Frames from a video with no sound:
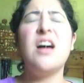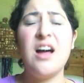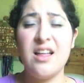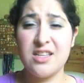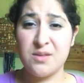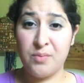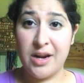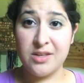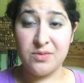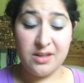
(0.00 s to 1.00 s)
Oh, that
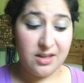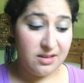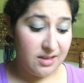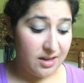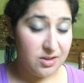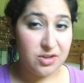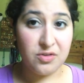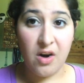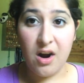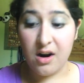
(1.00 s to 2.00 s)
spray is really, like,
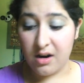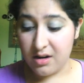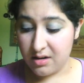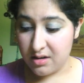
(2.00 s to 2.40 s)
strong.